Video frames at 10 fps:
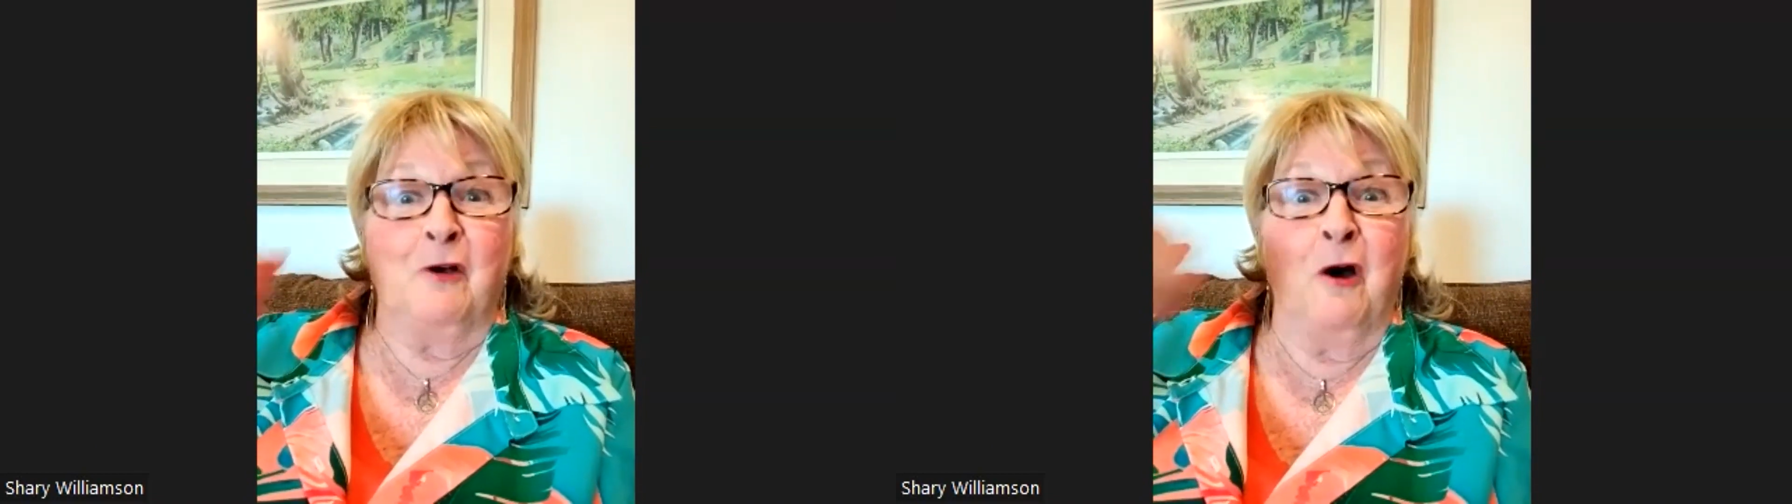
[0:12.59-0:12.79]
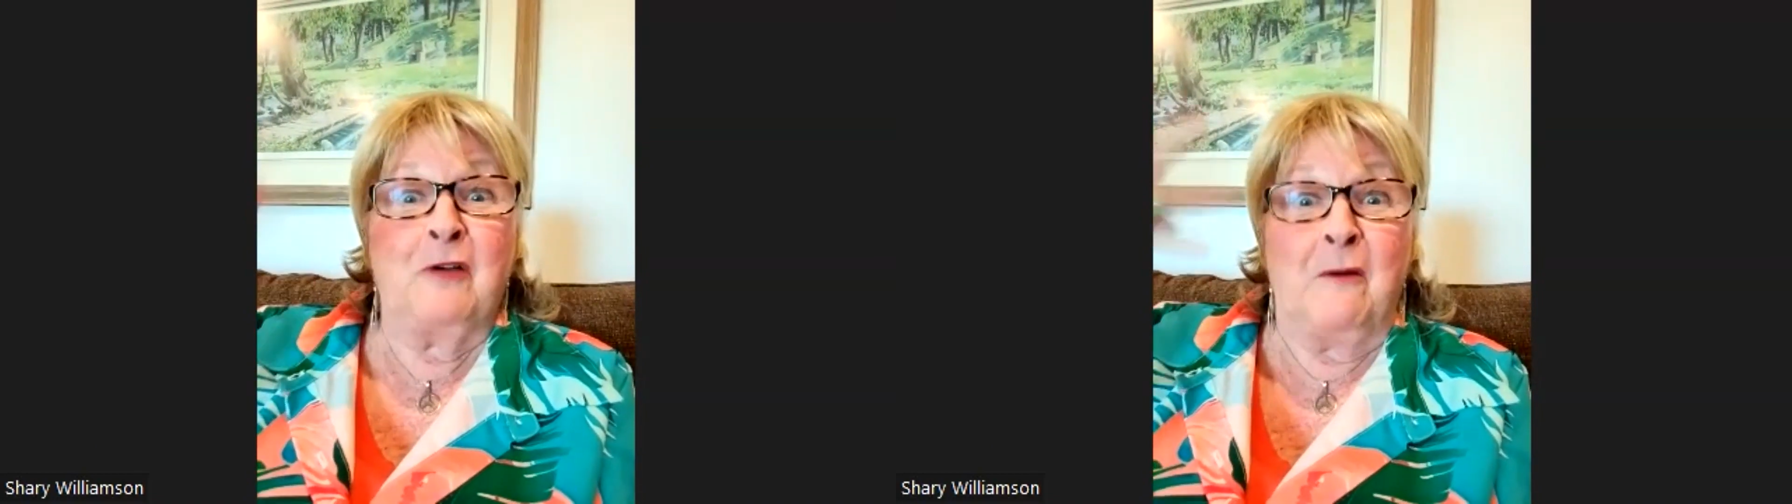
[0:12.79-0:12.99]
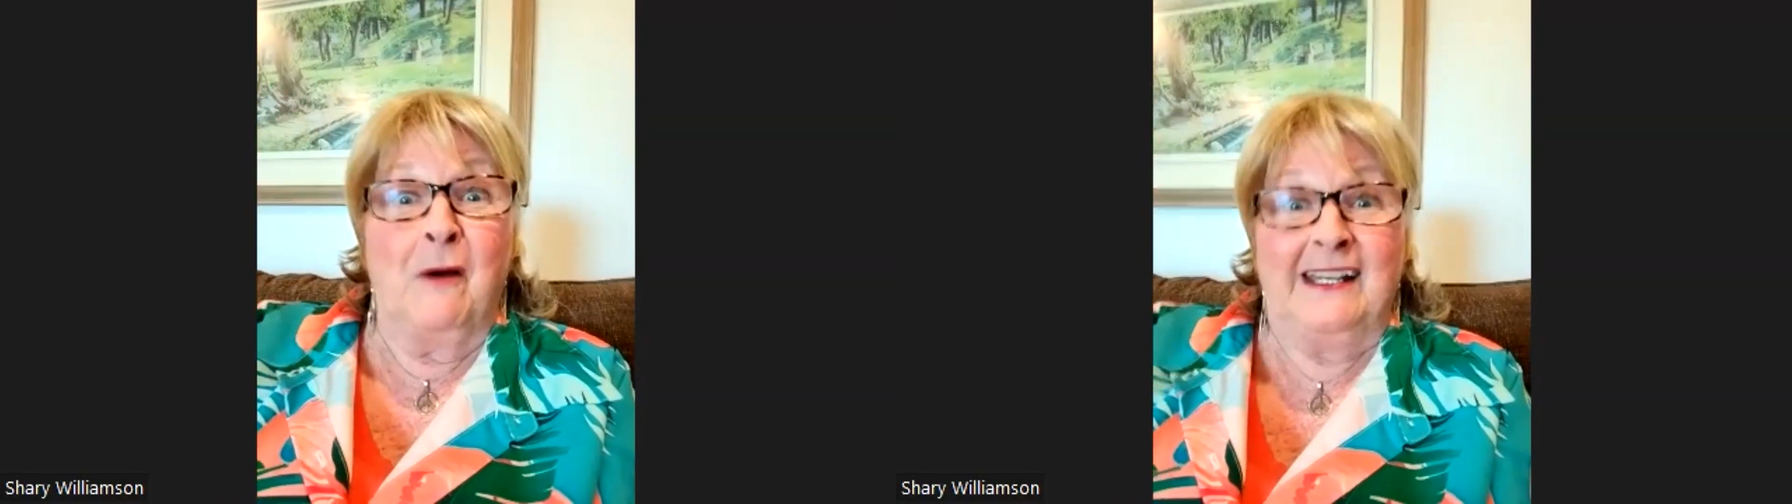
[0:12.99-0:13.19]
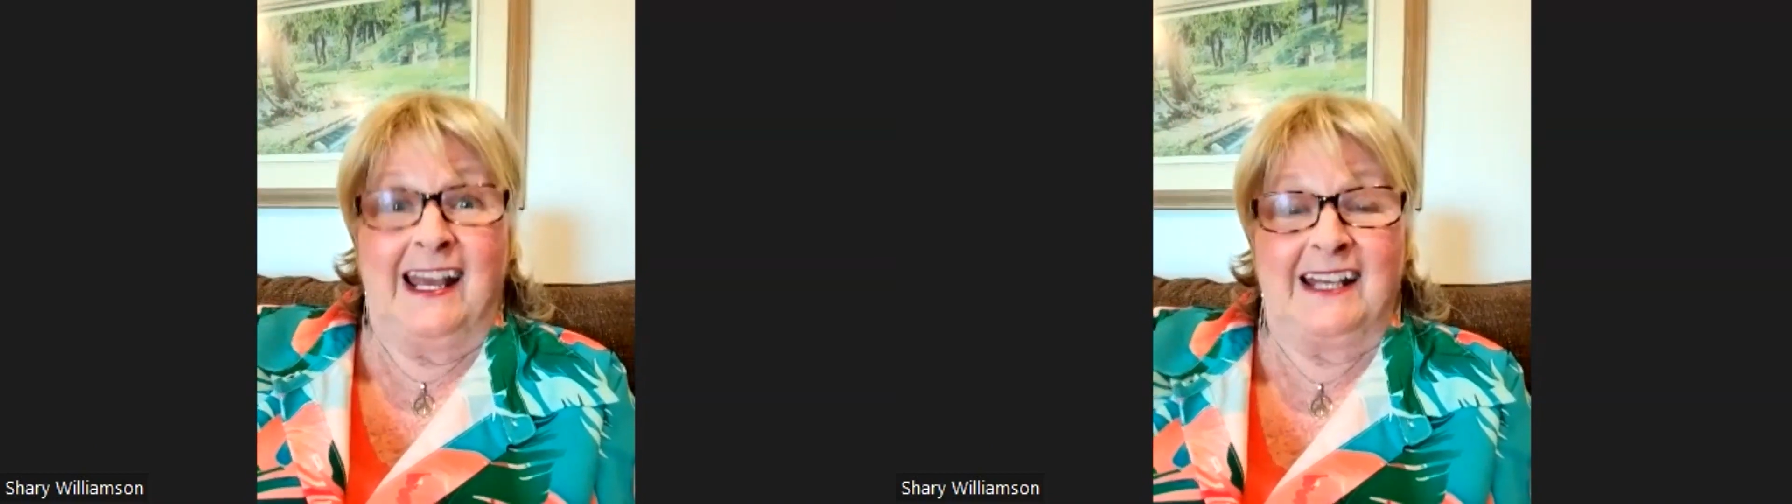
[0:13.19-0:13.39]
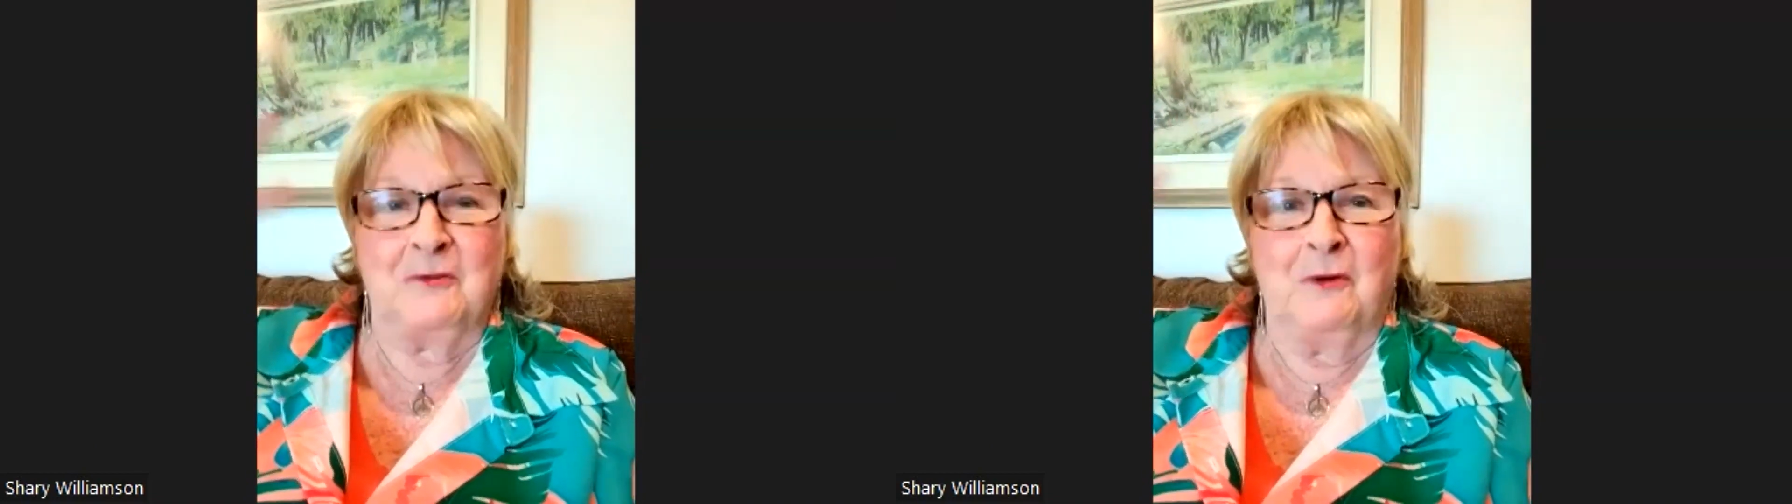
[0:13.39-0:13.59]
okay, what
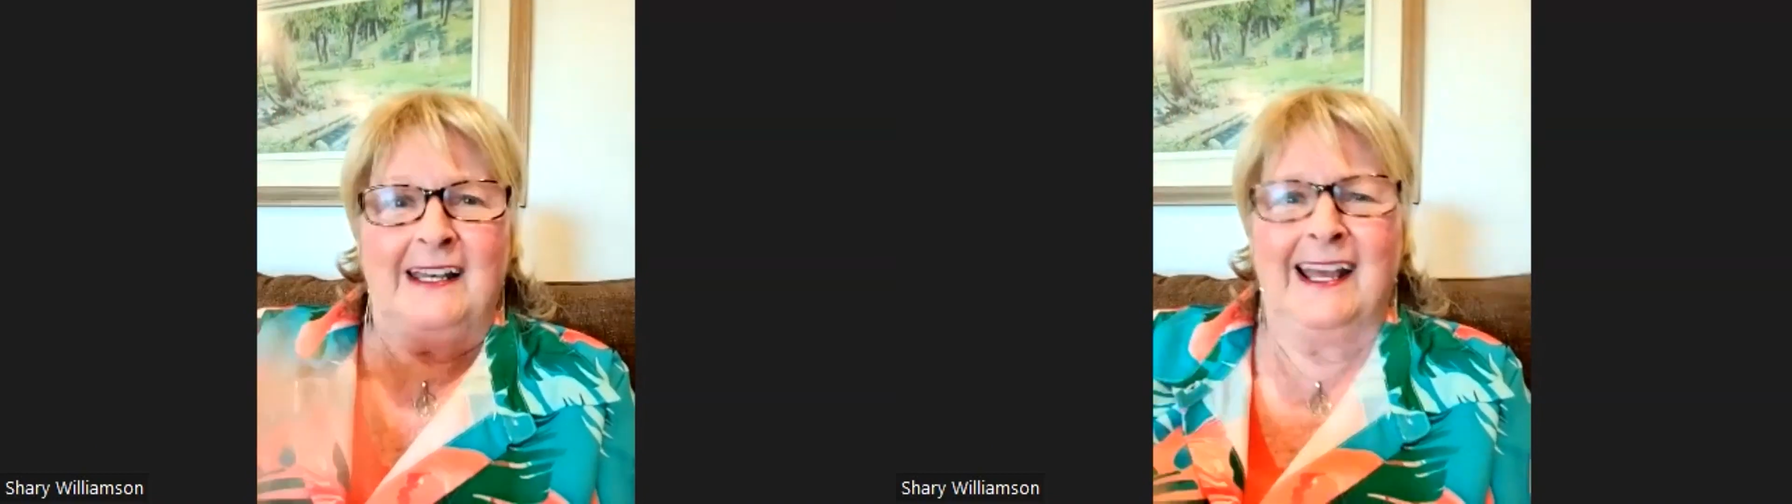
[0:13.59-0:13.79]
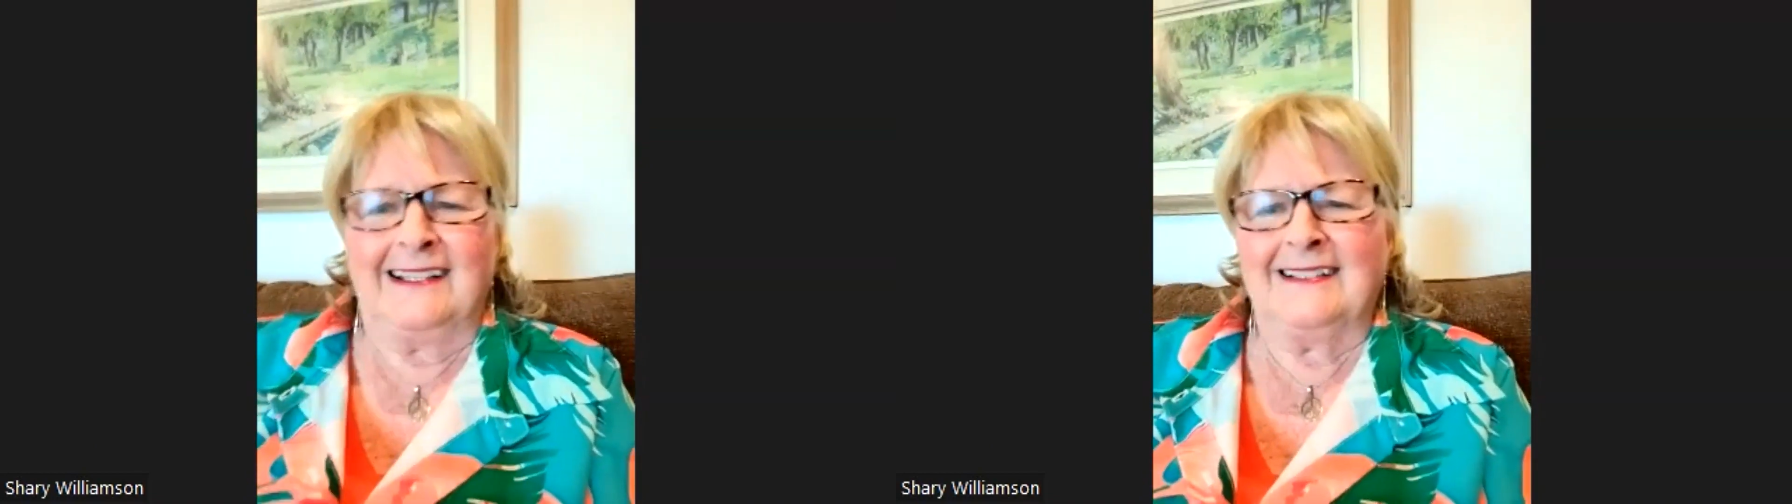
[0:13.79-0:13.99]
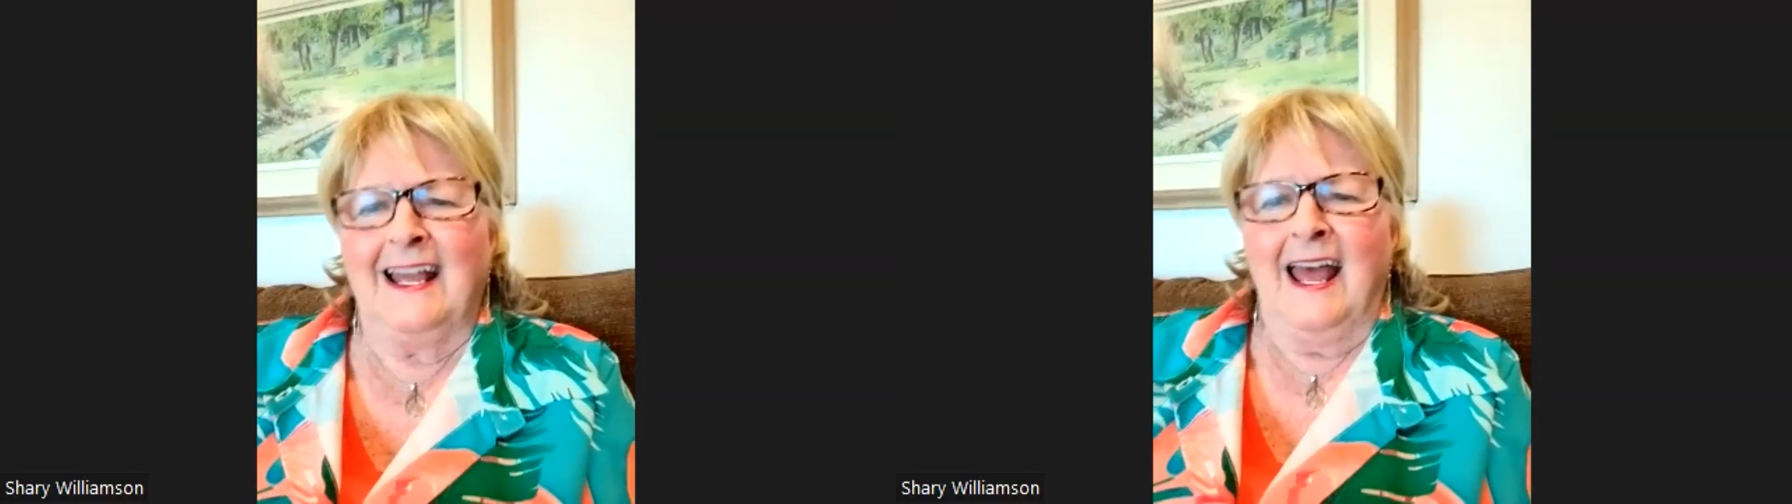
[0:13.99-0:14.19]
next? What next?